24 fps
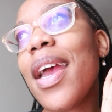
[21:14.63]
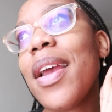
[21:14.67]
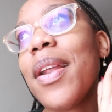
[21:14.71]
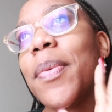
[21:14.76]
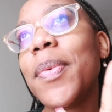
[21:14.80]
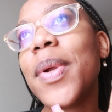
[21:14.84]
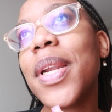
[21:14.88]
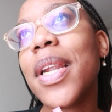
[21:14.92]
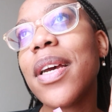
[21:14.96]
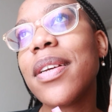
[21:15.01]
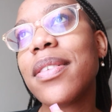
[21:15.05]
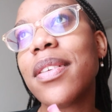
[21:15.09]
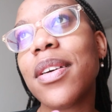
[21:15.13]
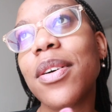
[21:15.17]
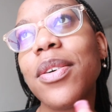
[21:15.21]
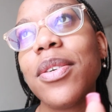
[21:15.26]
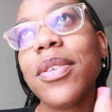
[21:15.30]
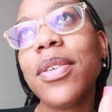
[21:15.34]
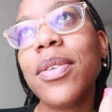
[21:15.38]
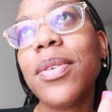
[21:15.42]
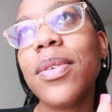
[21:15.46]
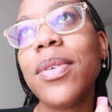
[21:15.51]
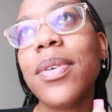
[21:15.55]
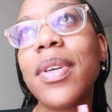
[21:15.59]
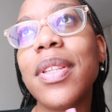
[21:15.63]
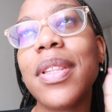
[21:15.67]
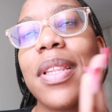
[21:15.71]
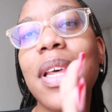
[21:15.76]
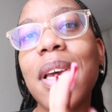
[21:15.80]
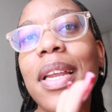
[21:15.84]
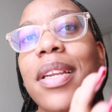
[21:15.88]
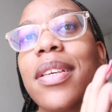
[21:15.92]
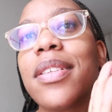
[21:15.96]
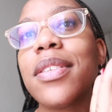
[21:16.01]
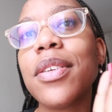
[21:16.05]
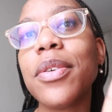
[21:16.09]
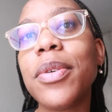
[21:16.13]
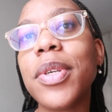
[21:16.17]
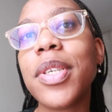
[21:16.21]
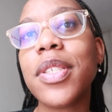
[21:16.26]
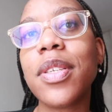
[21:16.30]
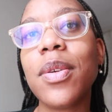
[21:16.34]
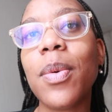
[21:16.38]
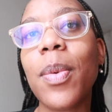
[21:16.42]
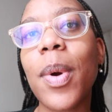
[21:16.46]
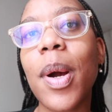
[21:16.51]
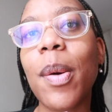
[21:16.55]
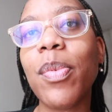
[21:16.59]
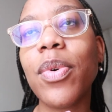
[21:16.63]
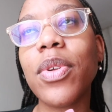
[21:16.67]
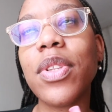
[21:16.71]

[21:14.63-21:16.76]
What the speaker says: And when I tell you, that is the reason why I